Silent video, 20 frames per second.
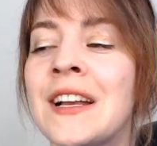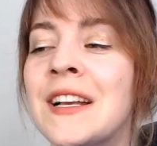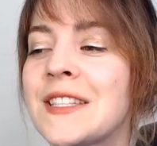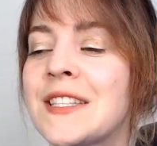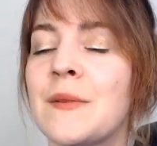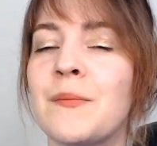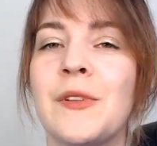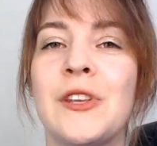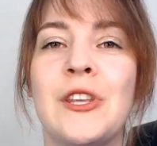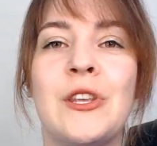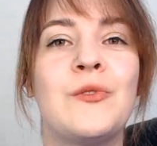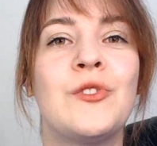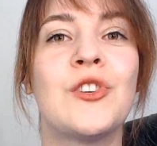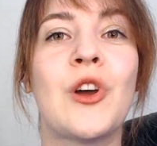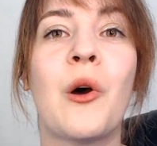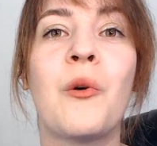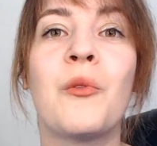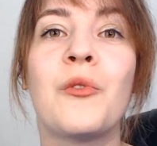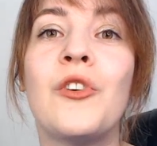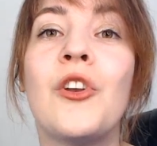something you
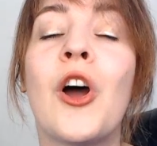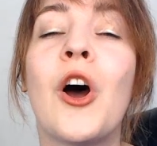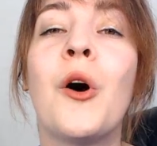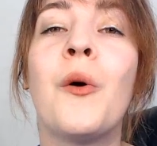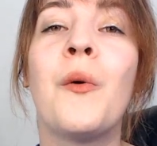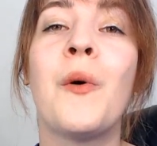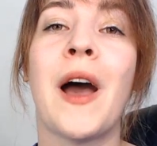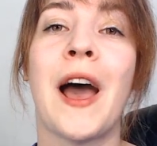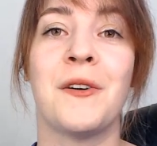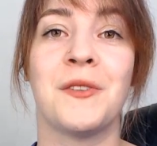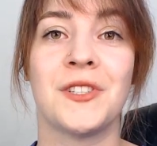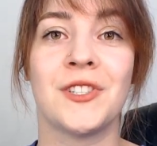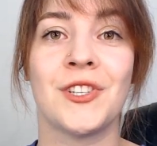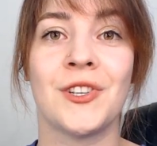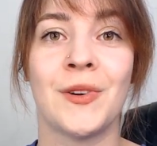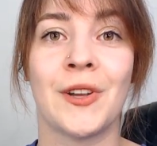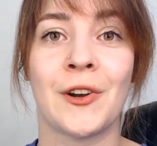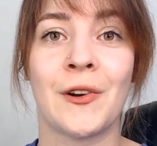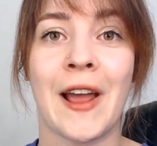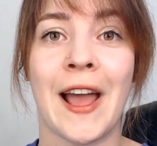don't know how
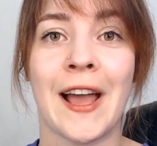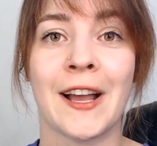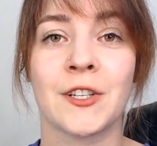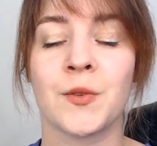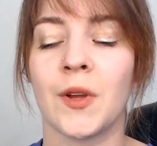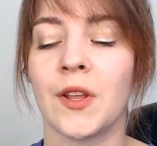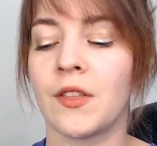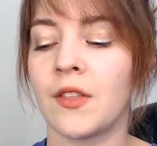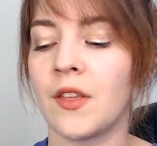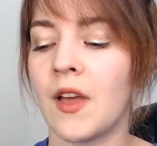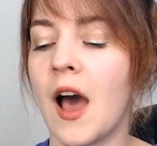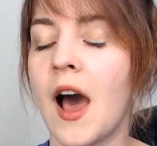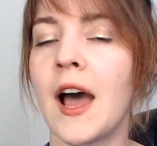to interact with,